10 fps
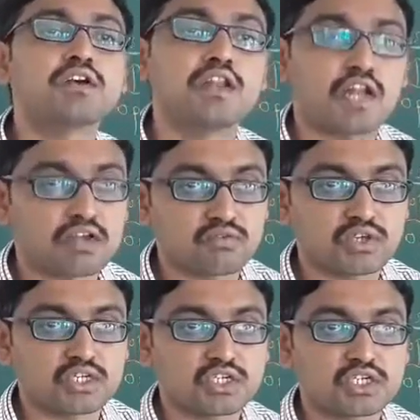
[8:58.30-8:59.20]

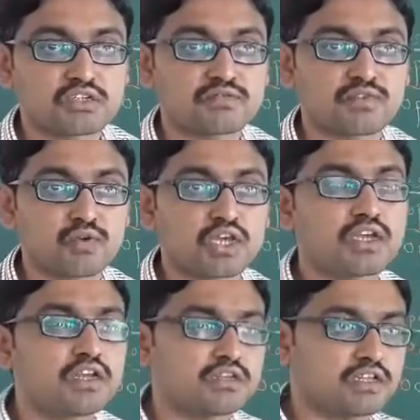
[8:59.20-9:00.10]
language. Okay,
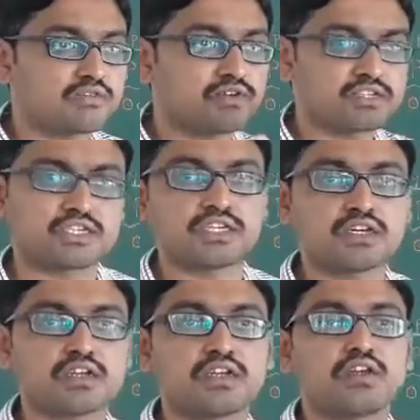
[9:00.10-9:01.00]
the first year
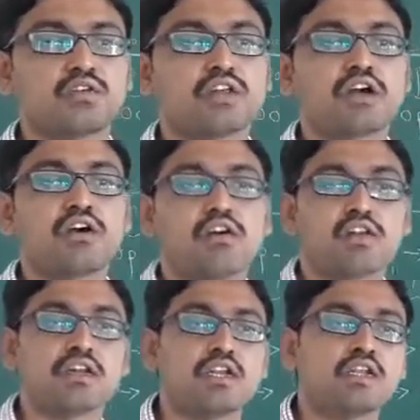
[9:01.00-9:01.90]
you are
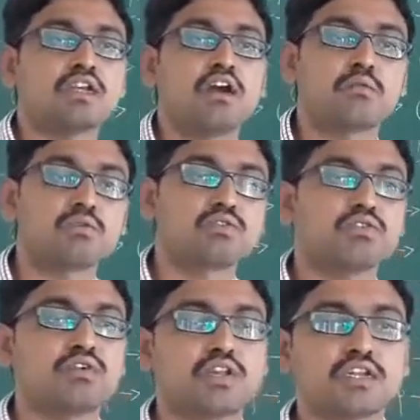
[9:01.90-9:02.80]
almost writing
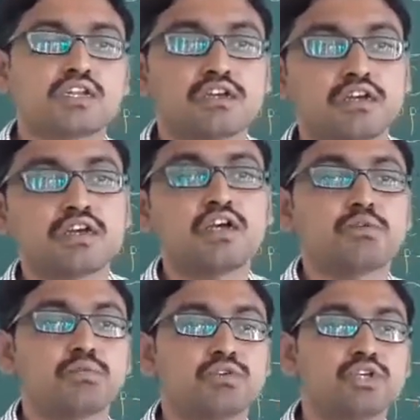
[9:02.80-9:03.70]
a
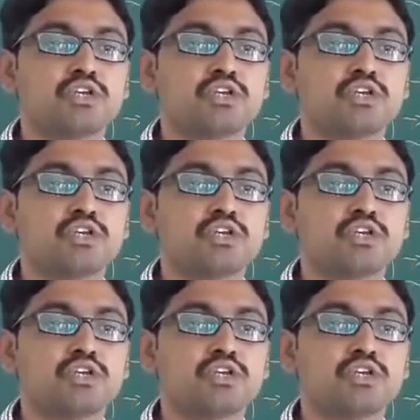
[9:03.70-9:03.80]
procedure